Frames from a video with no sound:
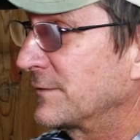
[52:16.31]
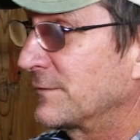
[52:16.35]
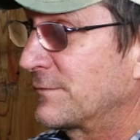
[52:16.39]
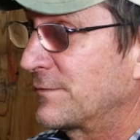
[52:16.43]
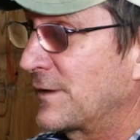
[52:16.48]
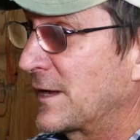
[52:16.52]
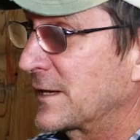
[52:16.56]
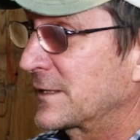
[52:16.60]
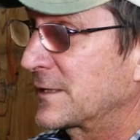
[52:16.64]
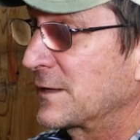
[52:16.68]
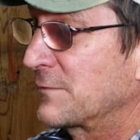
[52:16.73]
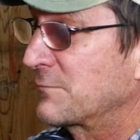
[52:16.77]
the
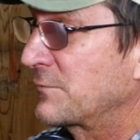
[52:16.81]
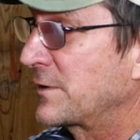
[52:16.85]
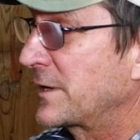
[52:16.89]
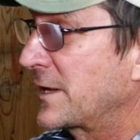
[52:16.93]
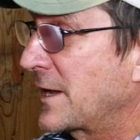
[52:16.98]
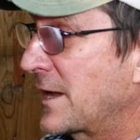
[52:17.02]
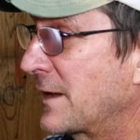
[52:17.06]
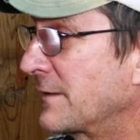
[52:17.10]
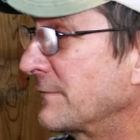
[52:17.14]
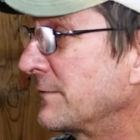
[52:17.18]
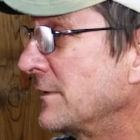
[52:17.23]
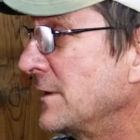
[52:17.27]
fact that we
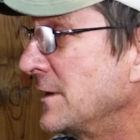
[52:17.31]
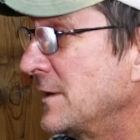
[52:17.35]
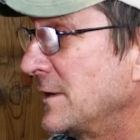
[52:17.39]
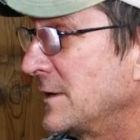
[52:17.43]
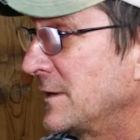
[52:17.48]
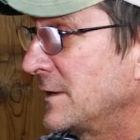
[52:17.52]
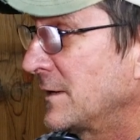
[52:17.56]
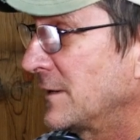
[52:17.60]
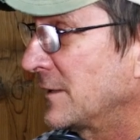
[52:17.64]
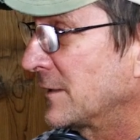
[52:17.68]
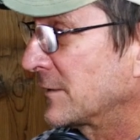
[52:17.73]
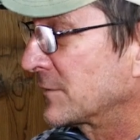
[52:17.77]
have
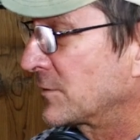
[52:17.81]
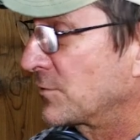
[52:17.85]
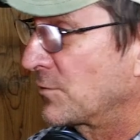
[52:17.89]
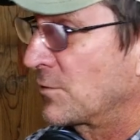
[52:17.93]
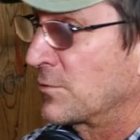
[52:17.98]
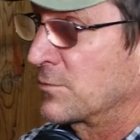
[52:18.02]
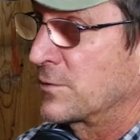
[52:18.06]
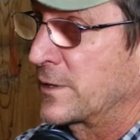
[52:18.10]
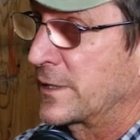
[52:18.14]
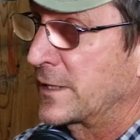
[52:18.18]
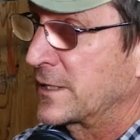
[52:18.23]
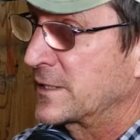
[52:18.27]
a
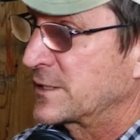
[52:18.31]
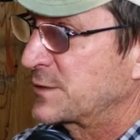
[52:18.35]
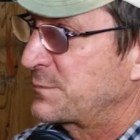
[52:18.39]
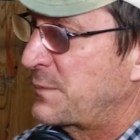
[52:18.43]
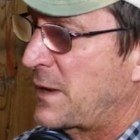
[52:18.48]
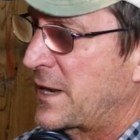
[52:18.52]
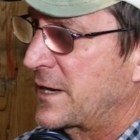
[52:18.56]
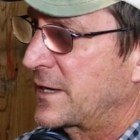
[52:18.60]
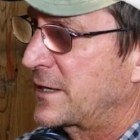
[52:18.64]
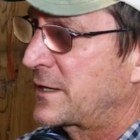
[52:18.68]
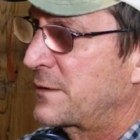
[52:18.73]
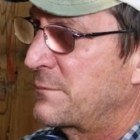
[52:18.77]
growing
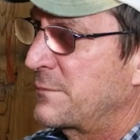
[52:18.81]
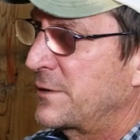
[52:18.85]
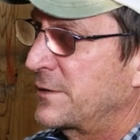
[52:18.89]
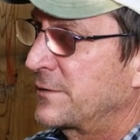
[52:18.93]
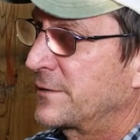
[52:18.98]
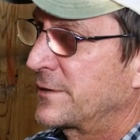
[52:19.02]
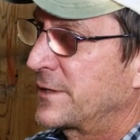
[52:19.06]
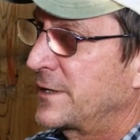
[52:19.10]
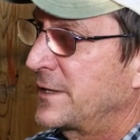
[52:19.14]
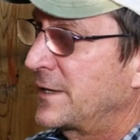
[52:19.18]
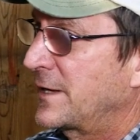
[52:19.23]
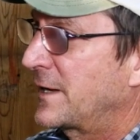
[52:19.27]
Hispanic
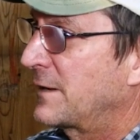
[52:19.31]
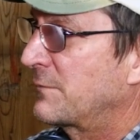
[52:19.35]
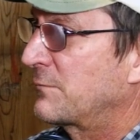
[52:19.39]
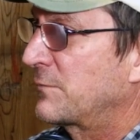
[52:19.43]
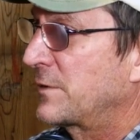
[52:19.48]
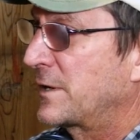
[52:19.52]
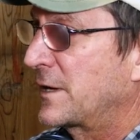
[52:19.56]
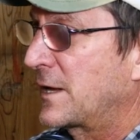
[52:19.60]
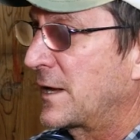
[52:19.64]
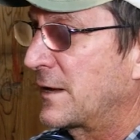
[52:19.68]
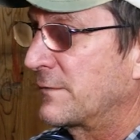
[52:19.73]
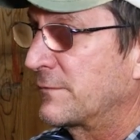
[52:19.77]
community, and
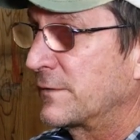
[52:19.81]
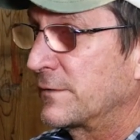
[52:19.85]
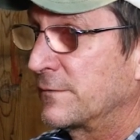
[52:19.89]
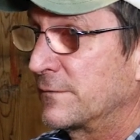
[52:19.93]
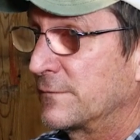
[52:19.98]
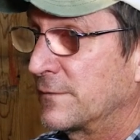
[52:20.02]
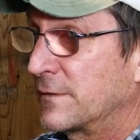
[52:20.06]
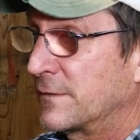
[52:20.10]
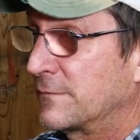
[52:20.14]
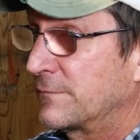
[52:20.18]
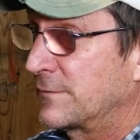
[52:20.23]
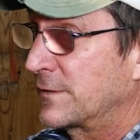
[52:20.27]
we have... And a,
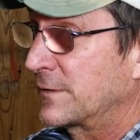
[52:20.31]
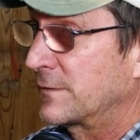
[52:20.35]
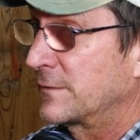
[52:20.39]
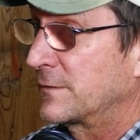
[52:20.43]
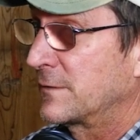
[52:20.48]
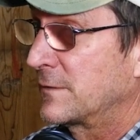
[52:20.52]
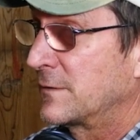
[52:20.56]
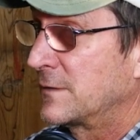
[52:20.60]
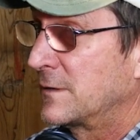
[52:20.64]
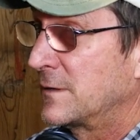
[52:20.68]
U of a, I.